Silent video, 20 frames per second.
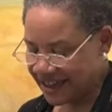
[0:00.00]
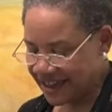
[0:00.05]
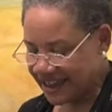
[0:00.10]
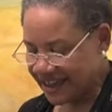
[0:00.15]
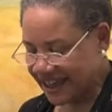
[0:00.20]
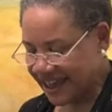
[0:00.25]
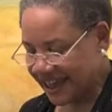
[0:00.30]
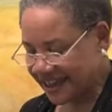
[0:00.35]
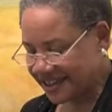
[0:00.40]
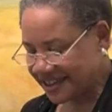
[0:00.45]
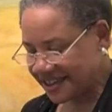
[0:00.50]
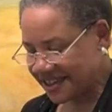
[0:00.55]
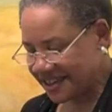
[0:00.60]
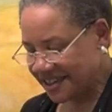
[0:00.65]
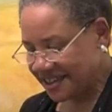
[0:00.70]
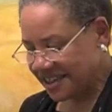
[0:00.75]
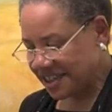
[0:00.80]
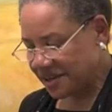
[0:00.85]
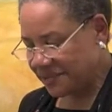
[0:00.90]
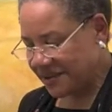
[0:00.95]
Yet
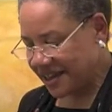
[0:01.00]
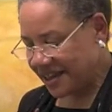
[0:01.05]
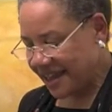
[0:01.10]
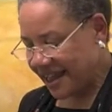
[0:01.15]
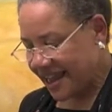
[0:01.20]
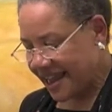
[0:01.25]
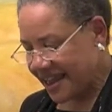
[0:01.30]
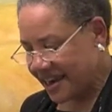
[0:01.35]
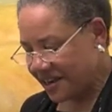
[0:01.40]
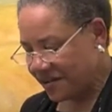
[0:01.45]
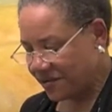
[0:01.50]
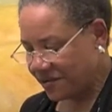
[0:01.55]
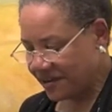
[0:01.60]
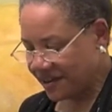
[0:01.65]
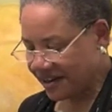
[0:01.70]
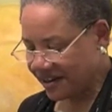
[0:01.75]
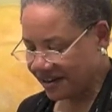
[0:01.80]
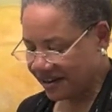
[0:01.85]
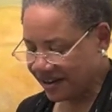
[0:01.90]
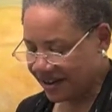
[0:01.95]
to be
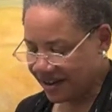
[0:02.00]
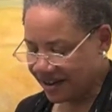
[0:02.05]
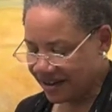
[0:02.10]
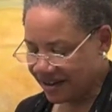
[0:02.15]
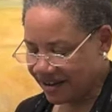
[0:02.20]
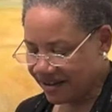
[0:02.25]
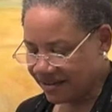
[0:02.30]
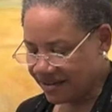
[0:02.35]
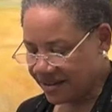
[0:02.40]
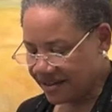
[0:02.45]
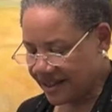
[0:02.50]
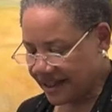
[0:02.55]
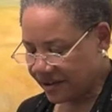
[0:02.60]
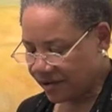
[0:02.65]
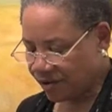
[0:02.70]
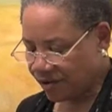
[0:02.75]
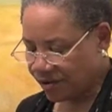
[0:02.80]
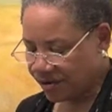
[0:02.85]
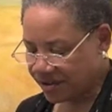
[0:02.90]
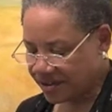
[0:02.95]
anywhere other
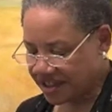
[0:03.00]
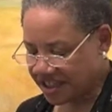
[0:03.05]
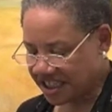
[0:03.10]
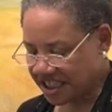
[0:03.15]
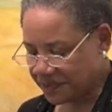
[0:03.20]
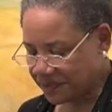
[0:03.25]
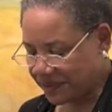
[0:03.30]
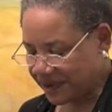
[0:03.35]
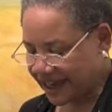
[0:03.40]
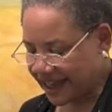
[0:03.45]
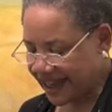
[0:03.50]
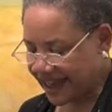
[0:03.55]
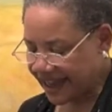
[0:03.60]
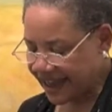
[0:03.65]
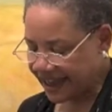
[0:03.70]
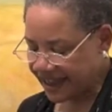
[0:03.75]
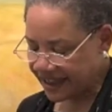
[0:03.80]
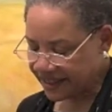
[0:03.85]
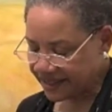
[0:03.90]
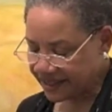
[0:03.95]
than on
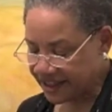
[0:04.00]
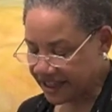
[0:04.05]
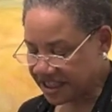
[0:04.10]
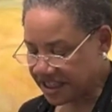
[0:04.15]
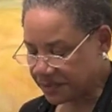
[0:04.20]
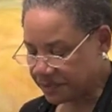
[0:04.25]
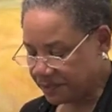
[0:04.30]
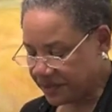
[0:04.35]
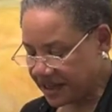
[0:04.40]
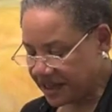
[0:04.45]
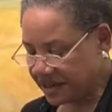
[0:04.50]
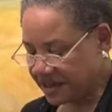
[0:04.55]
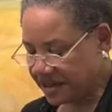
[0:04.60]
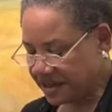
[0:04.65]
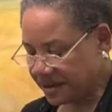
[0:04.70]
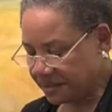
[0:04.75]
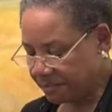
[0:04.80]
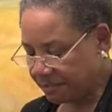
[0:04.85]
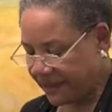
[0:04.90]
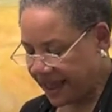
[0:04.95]
display in this
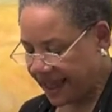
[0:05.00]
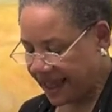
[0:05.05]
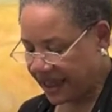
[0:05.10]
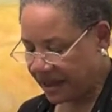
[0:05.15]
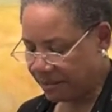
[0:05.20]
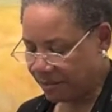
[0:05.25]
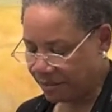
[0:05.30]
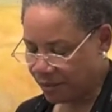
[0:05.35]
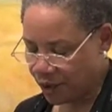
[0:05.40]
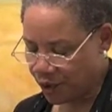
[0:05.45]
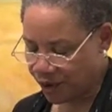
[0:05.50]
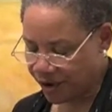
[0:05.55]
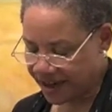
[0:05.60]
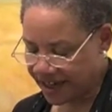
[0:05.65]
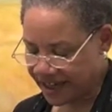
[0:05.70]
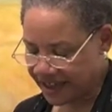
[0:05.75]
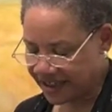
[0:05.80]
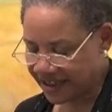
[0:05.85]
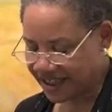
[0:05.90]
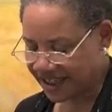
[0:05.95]
mid-May
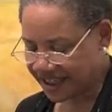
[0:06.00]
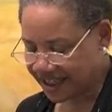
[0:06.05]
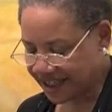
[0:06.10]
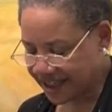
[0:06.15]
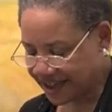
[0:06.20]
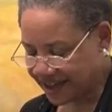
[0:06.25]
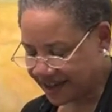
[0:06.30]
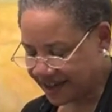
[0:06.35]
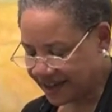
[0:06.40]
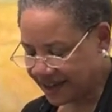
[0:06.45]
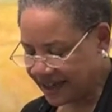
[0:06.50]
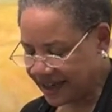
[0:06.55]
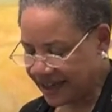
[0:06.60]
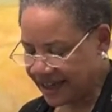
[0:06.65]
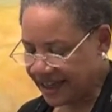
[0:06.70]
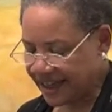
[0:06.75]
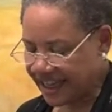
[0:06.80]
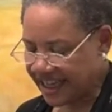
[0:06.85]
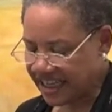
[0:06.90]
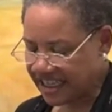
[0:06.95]
morning sun
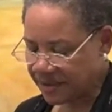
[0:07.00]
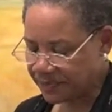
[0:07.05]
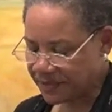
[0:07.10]
is